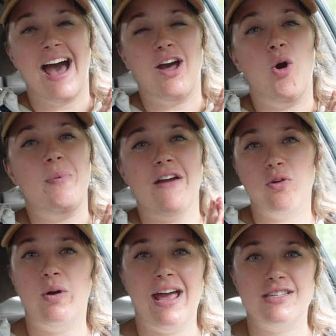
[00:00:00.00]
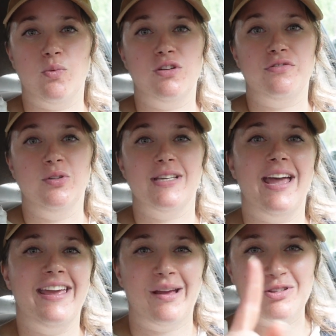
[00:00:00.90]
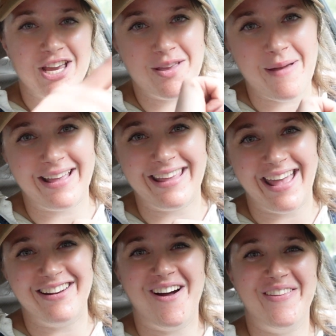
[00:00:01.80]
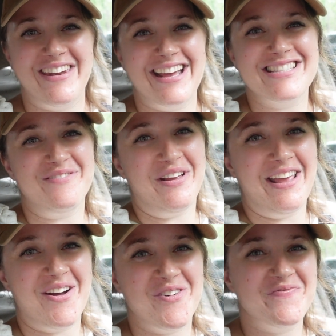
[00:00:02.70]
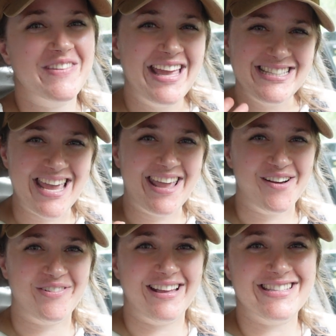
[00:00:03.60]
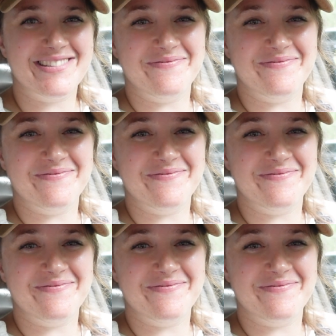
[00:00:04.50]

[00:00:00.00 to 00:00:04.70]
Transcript: I hope everyone has a wonderful day, and I will check you back again on the next video. Take care, friends.